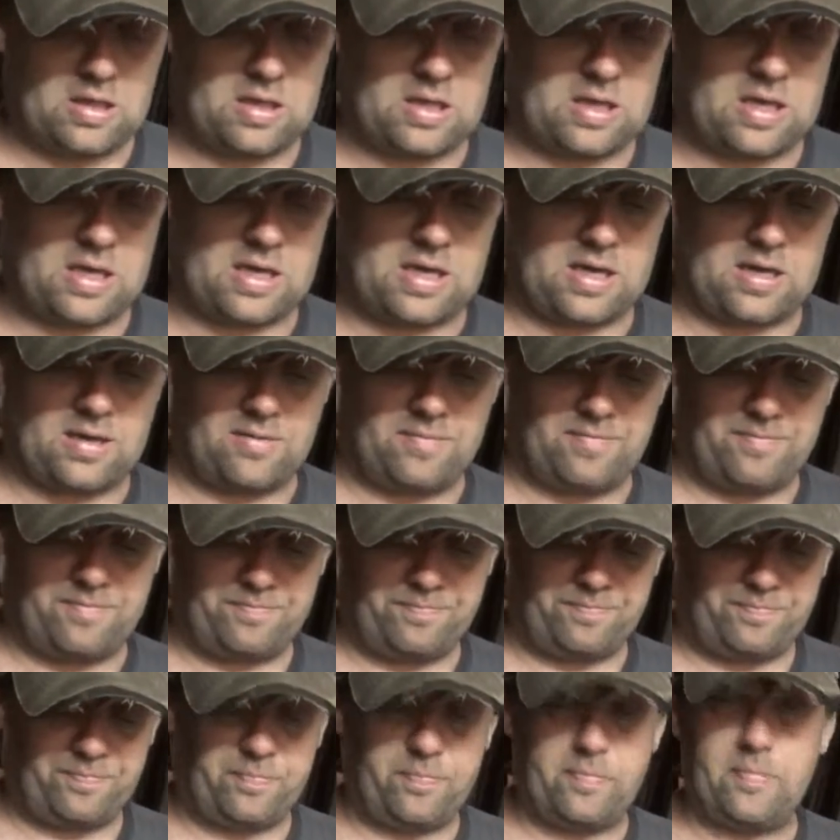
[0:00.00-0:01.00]

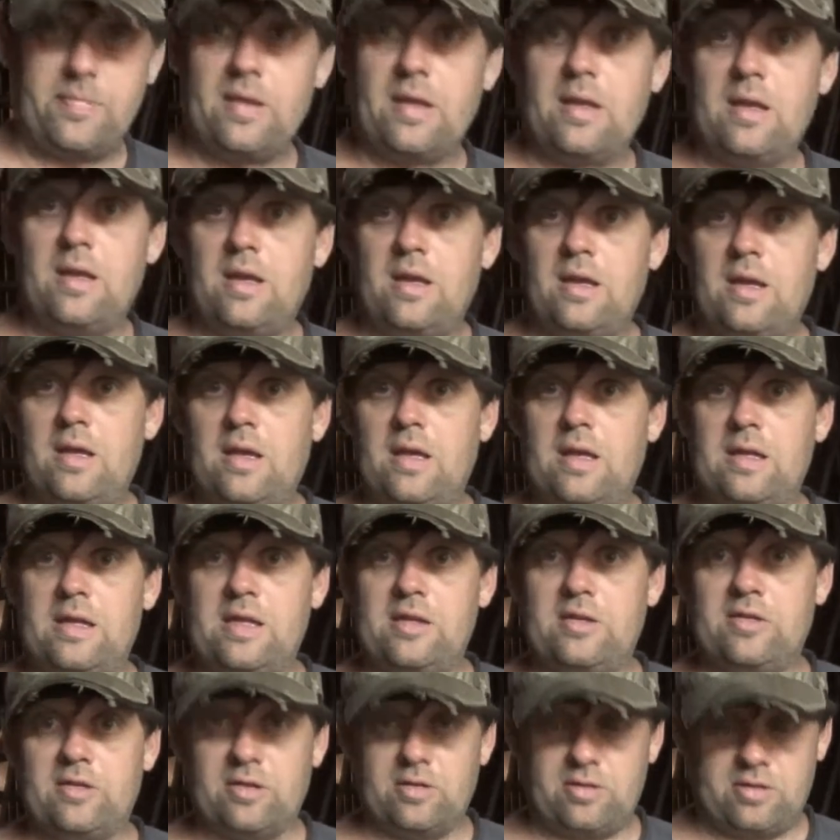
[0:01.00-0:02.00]
It
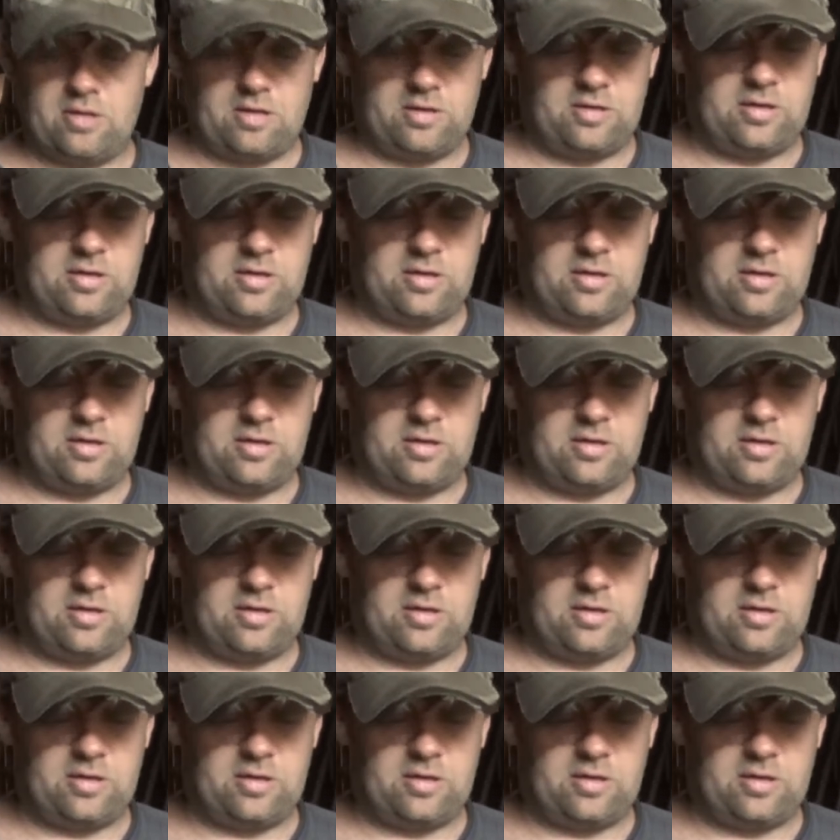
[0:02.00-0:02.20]
needs a